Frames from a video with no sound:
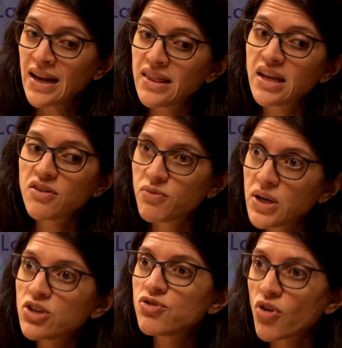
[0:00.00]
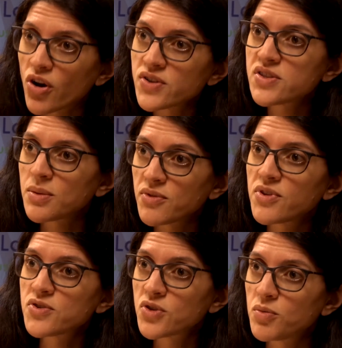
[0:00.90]
And I think if we can draw on some
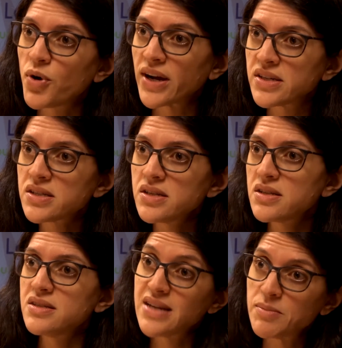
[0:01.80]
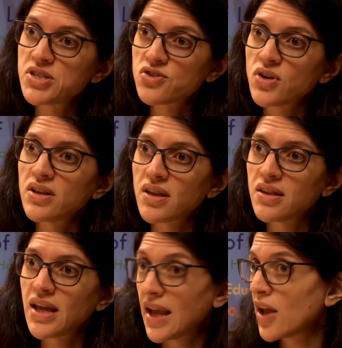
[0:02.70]
of those good practices and demonstrate
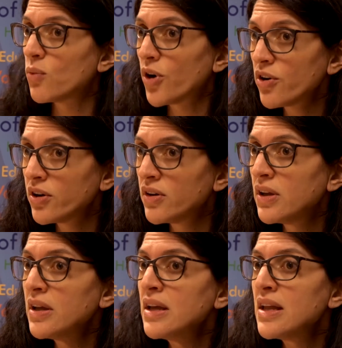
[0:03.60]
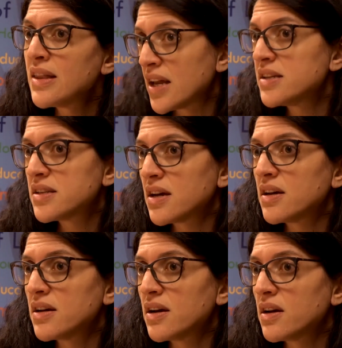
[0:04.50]
that they can work, that is
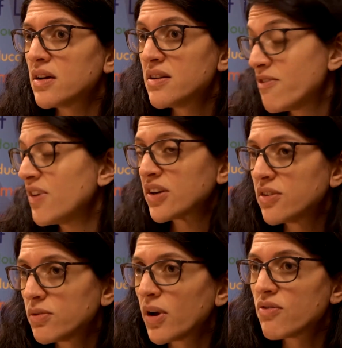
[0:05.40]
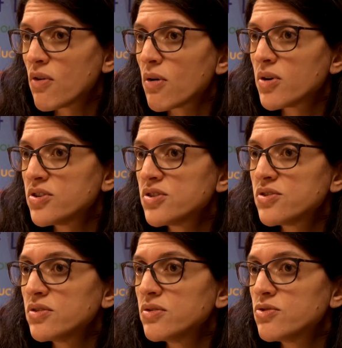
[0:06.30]
a, an effective way forward
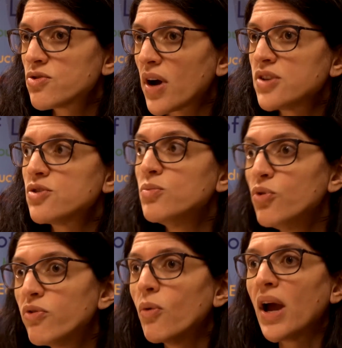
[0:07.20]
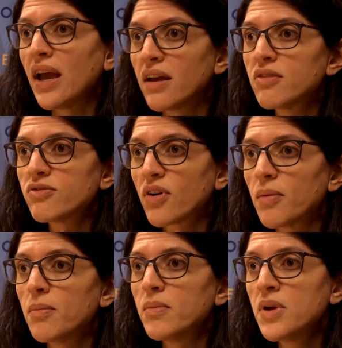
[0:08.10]
to try to move away
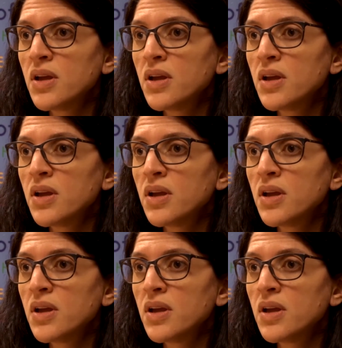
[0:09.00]
from